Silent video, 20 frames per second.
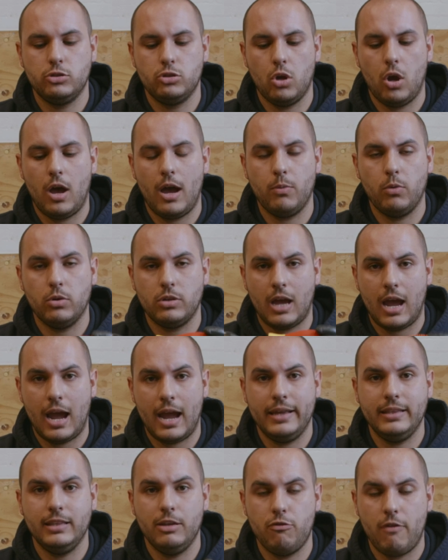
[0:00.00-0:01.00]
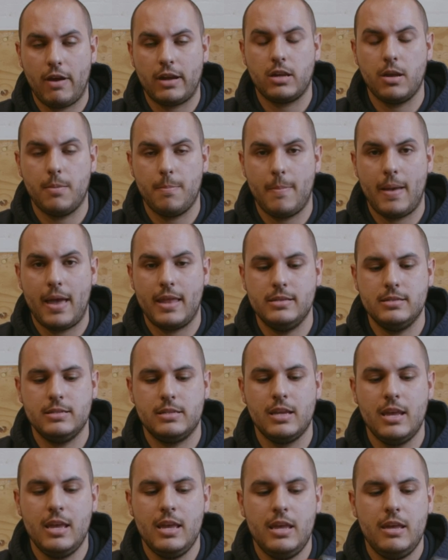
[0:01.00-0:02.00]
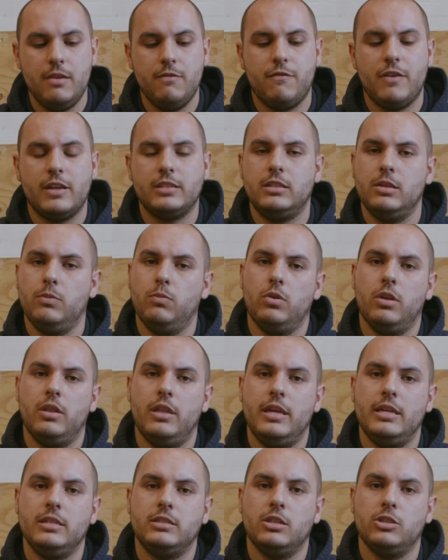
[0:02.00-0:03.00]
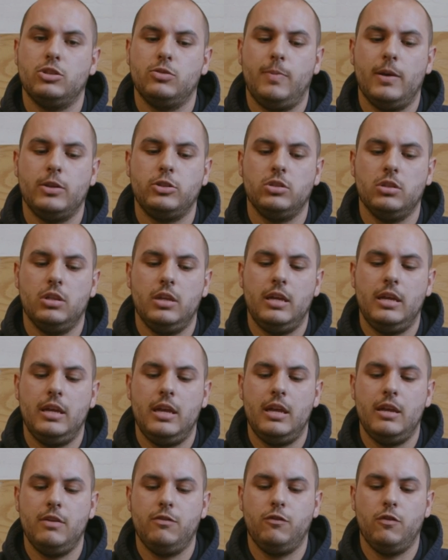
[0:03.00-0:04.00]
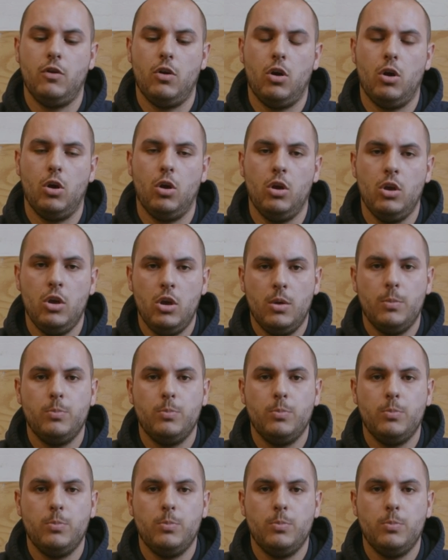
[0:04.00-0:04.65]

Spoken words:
So I would highly recommend investing in one of these, especially if you're